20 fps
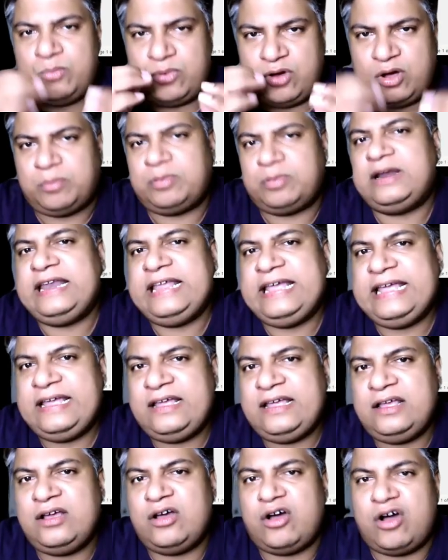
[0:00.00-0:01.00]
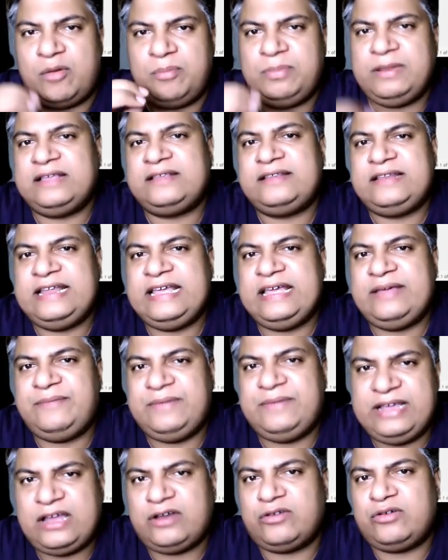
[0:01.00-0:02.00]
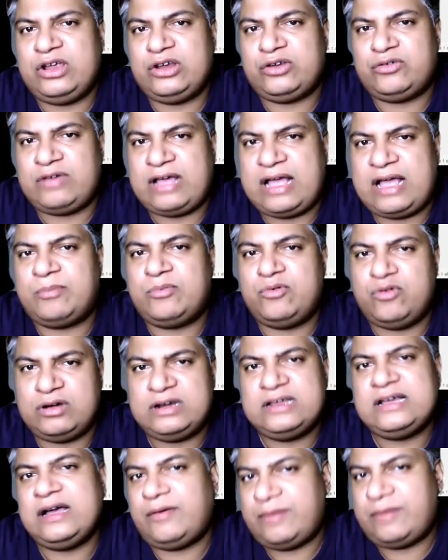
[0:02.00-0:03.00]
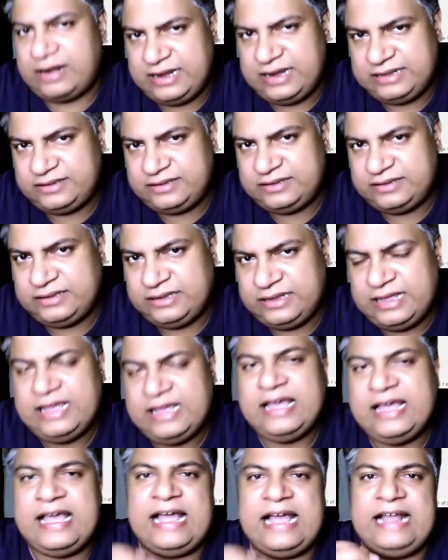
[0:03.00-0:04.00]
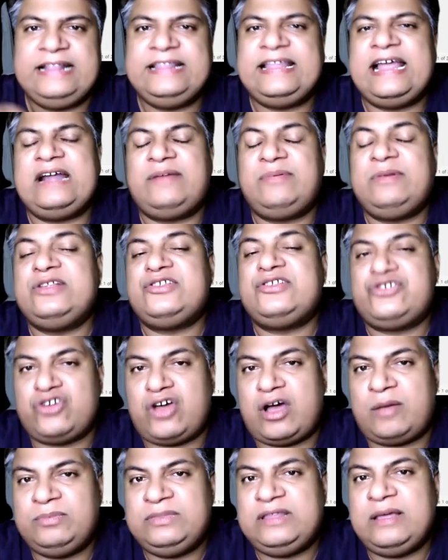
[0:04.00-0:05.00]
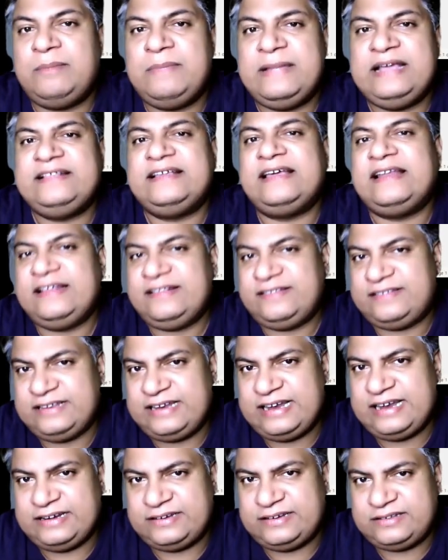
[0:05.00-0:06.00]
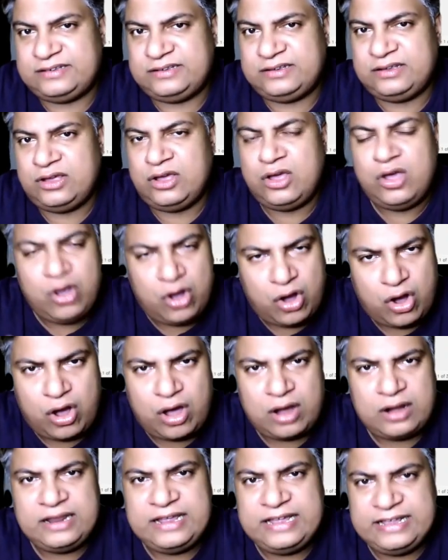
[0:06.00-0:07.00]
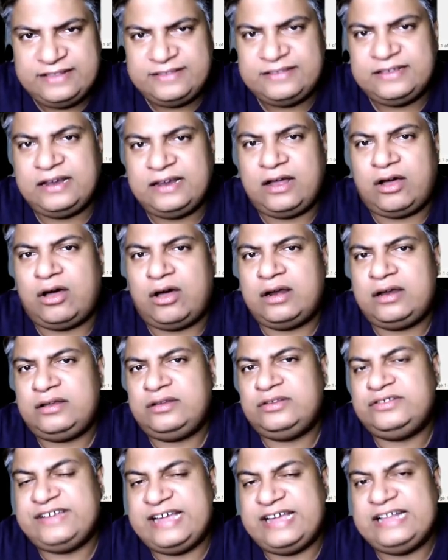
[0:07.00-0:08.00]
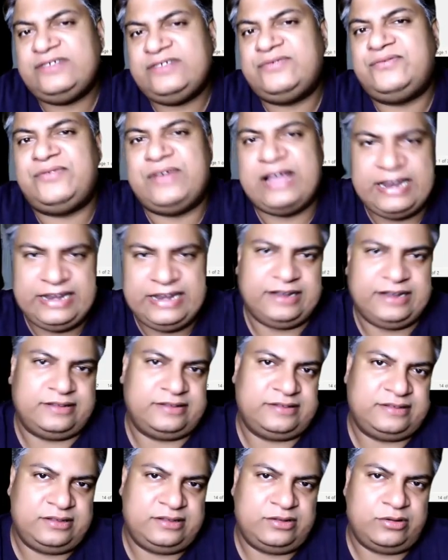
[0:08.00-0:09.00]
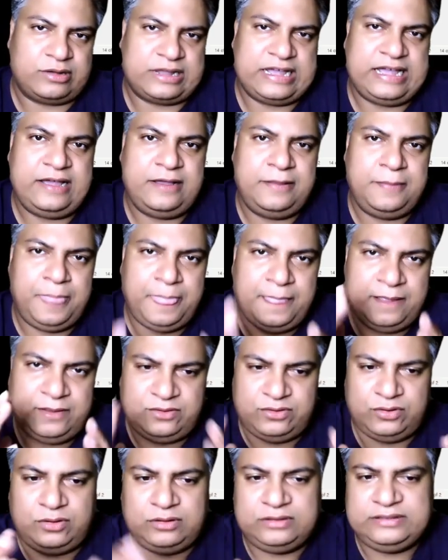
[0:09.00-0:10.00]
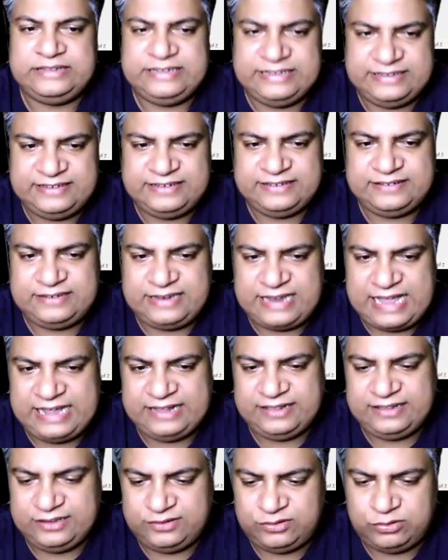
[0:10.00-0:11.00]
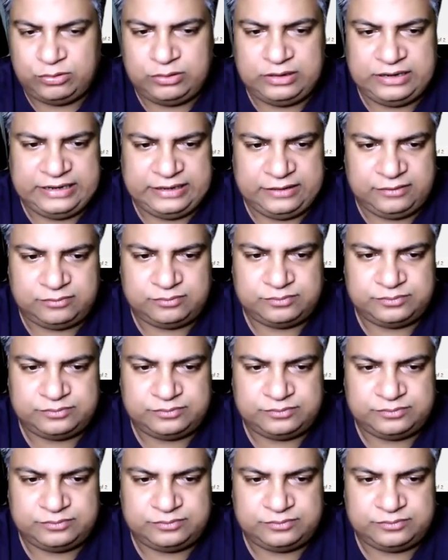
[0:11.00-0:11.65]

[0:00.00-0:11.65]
properly, obviously we are going to have good governance, and that will stop the major incidents or change failures. Okay, so this is like this only.